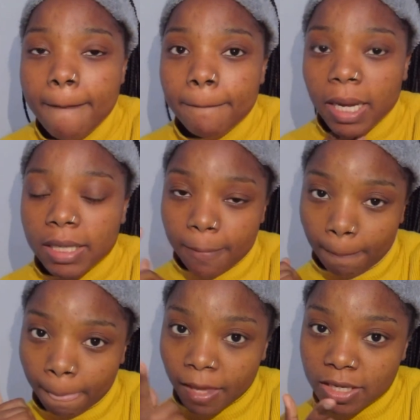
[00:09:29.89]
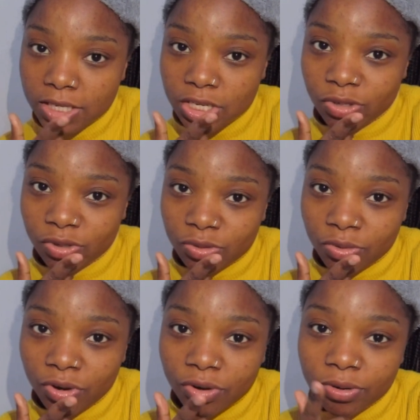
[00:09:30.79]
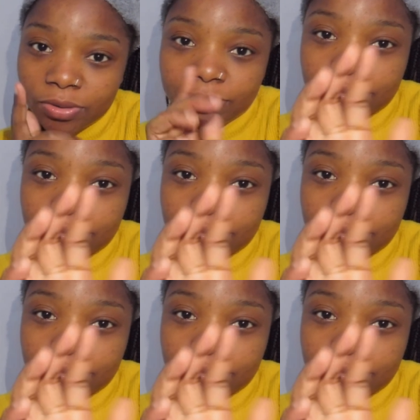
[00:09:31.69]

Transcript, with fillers: but see you tomorrow.